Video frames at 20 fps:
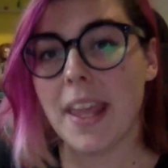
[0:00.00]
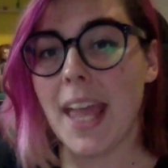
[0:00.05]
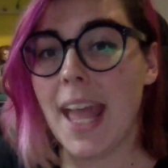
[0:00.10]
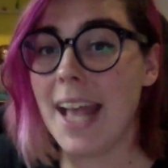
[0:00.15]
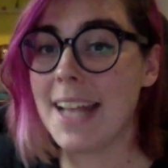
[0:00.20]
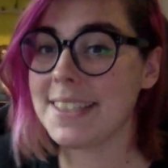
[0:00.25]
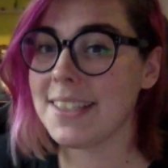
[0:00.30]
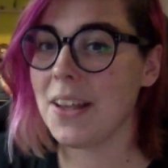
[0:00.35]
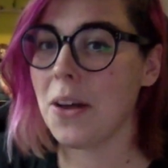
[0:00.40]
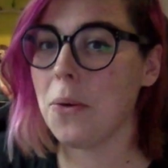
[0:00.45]

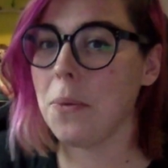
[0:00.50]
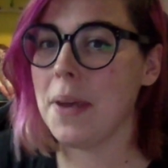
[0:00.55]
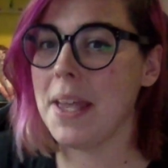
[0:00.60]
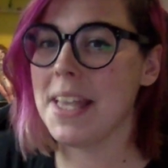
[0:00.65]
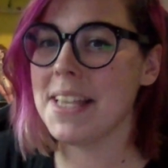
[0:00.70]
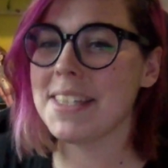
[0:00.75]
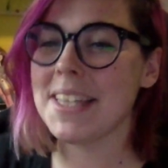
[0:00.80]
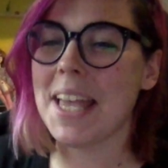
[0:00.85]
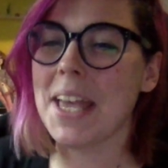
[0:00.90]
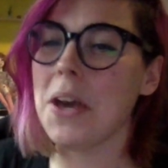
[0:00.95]
As
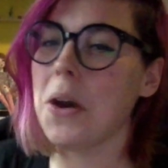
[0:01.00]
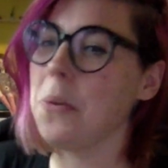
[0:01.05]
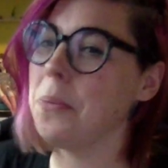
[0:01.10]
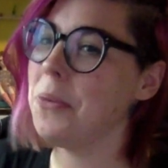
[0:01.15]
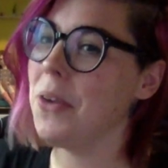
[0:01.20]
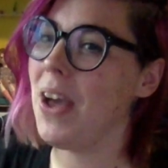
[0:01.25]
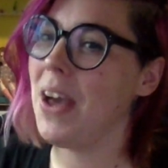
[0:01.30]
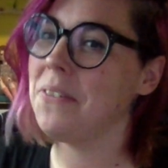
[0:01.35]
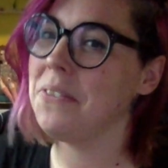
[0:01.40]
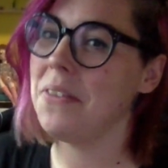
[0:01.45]
always, I hope
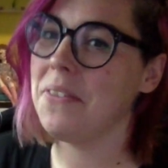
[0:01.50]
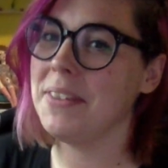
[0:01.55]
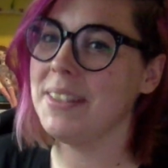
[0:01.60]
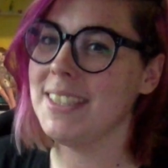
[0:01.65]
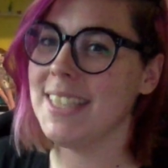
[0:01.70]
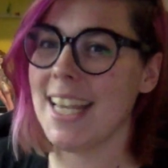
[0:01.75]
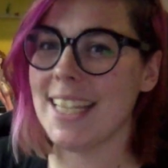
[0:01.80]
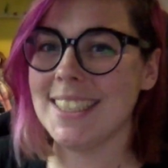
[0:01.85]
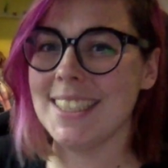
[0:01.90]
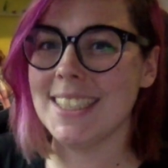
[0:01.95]
you have a
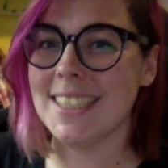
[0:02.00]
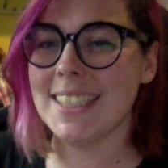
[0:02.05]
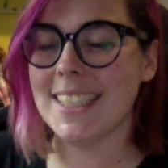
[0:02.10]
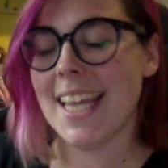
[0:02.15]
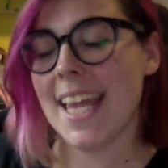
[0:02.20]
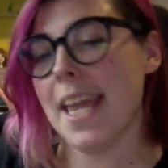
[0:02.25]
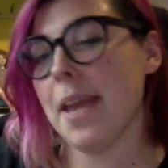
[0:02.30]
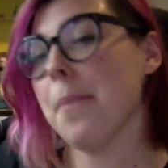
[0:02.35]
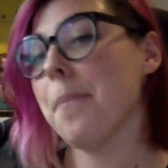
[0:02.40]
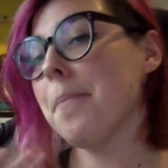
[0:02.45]
fantastic
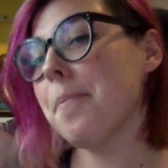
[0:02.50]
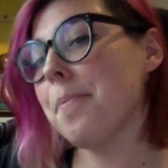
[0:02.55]
day.